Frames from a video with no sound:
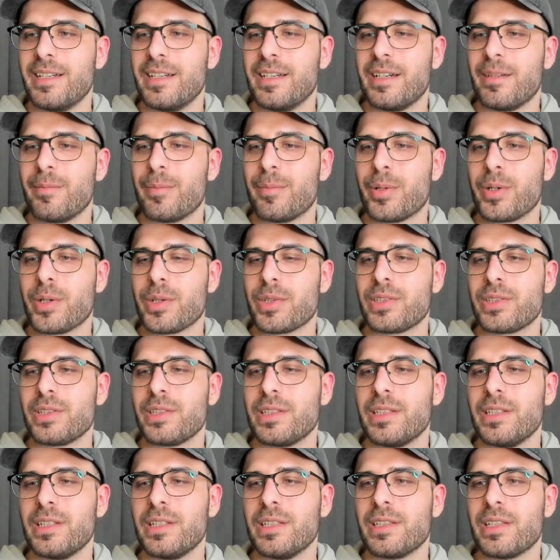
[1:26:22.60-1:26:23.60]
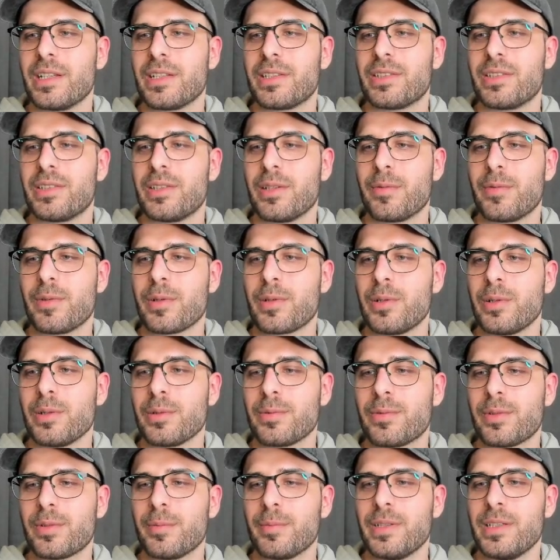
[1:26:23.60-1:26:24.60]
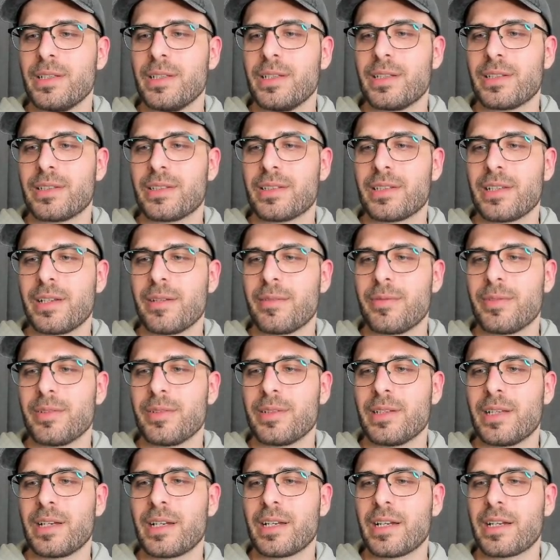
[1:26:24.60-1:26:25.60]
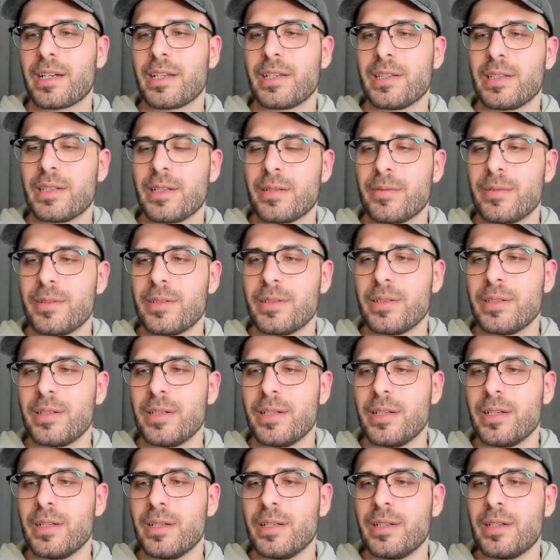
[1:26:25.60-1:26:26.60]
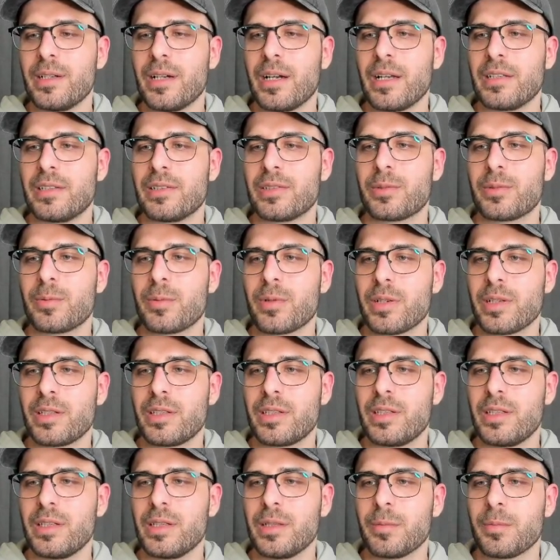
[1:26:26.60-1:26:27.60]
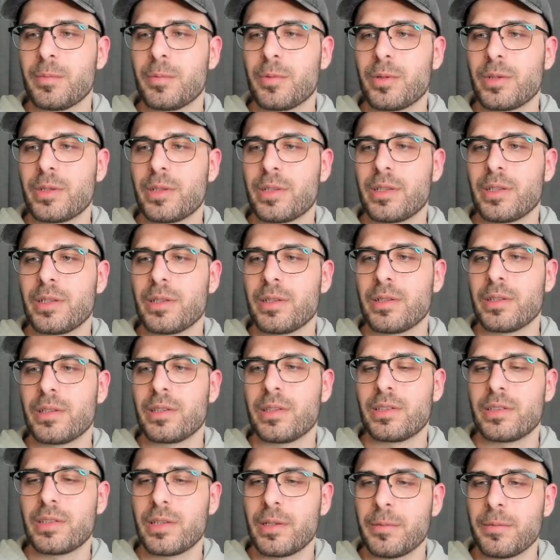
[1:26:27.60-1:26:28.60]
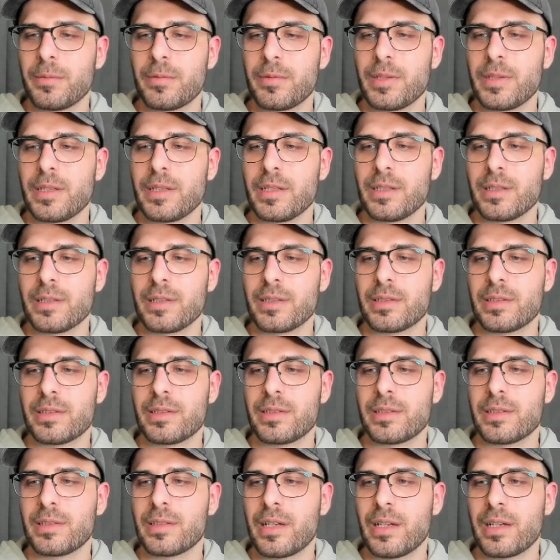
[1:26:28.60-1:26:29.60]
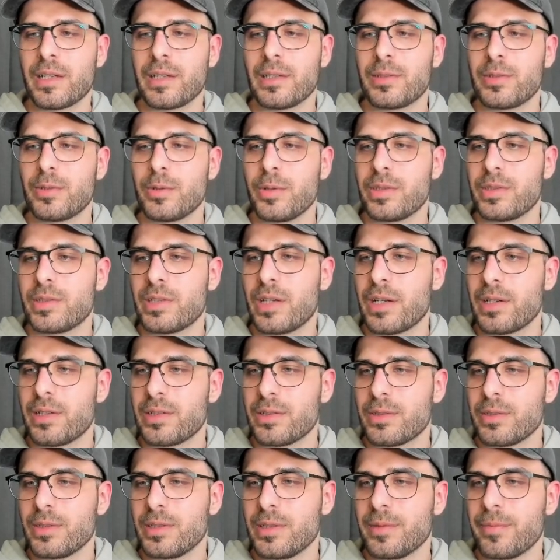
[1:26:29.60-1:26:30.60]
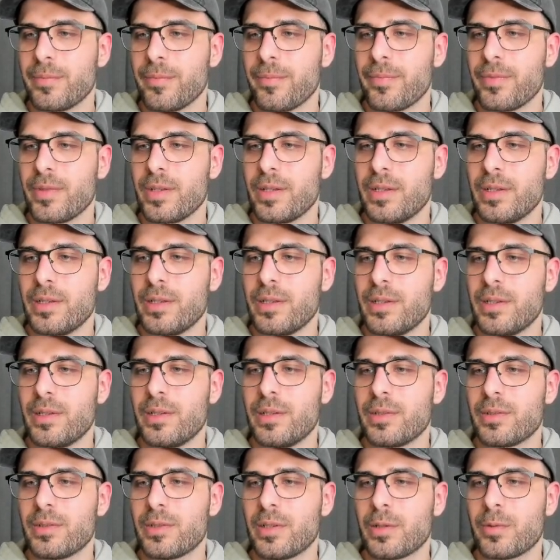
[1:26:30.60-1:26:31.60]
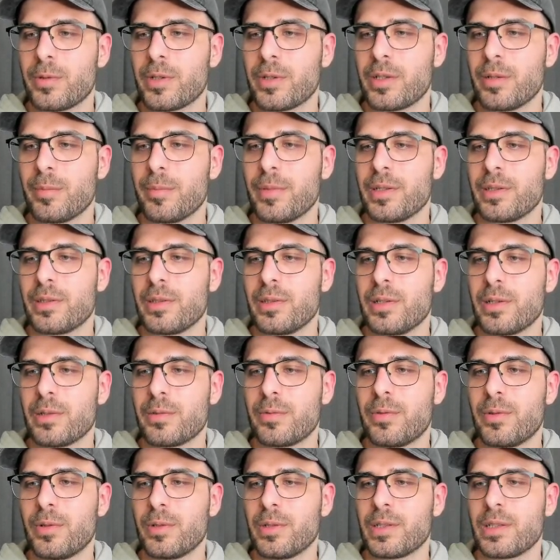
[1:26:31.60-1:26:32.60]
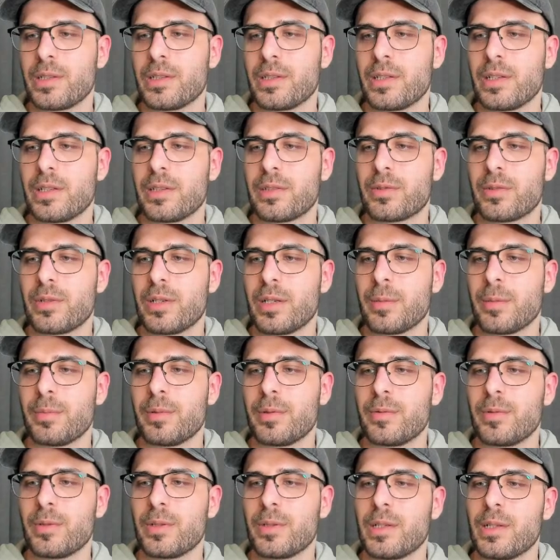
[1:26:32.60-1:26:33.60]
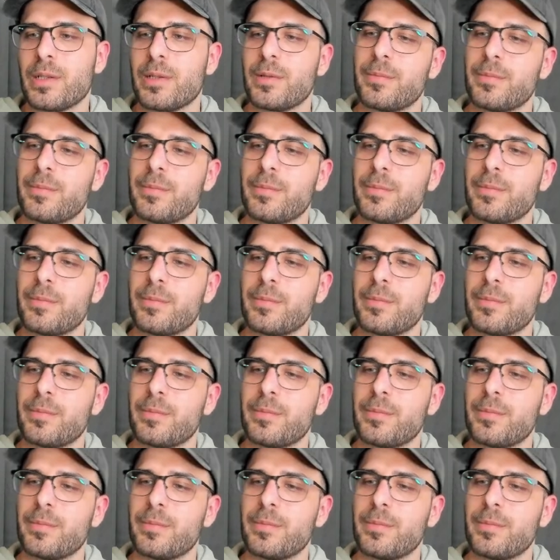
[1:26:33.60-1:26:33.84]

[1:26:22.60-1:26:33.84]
Personally, that's difficult for me because I feel like I just want to keep working on the same thing because I get too attached to it. So I'd recommend not falling in that trap if you can.